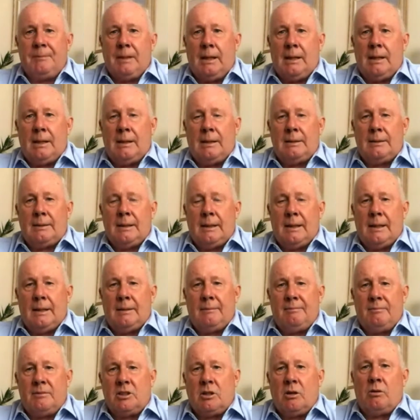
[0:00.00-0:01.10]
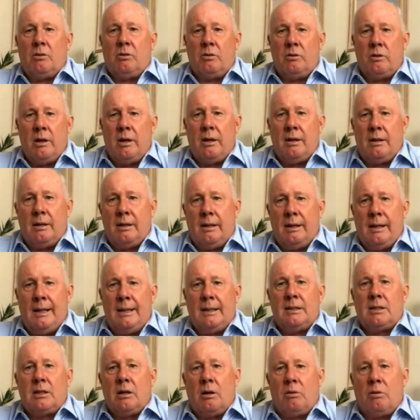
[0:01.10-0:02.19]
And
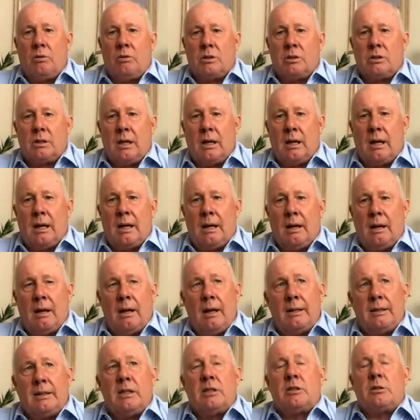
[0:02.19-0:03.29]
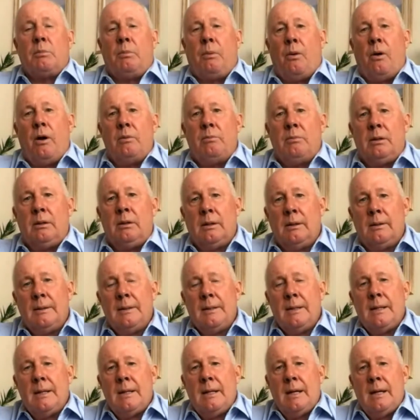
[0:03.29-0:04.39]
Inter was a disappointment.
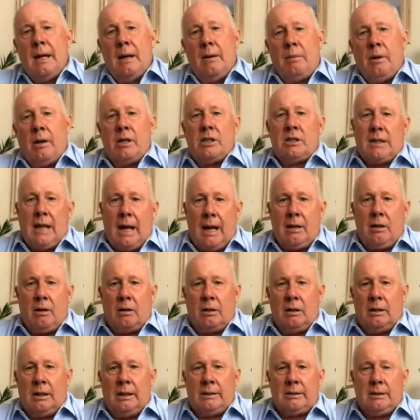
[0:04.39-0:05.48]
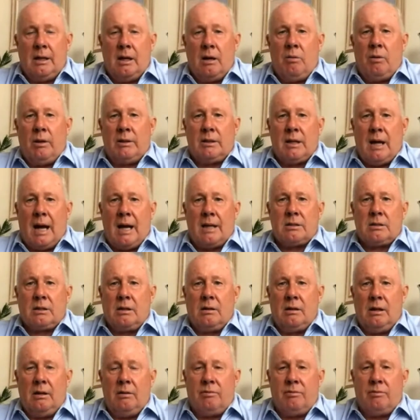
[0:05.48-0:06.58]
But I stayed on in Italy. I went to
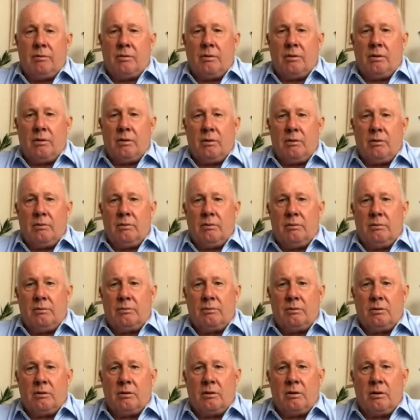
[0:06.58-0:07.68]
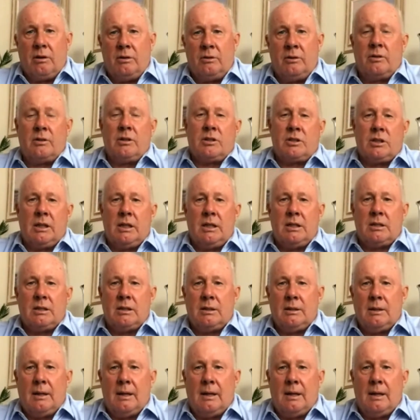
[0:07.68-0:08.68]
Ascoli for another season.